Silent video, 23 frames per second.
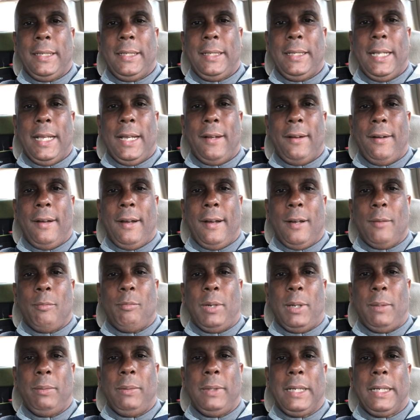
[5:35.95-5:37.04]
there are
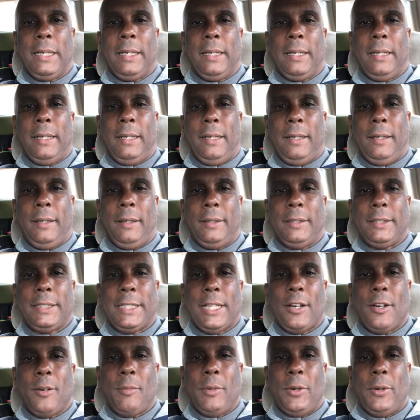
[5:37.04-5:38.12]
public
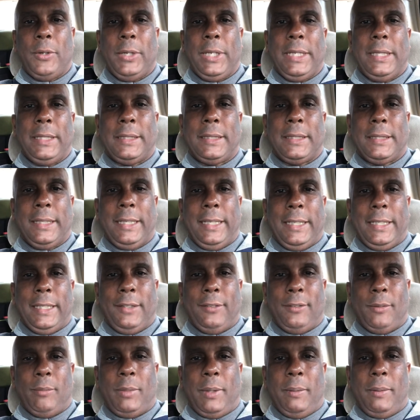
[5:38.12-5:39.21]
ceremonies in the
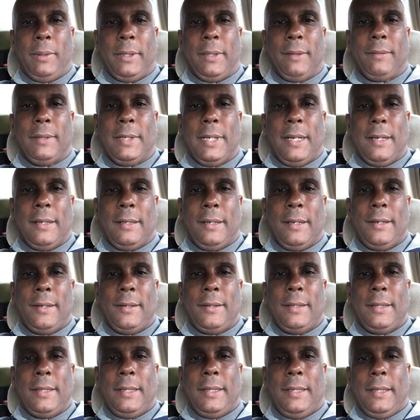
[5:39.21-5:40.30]
Republic of Congo.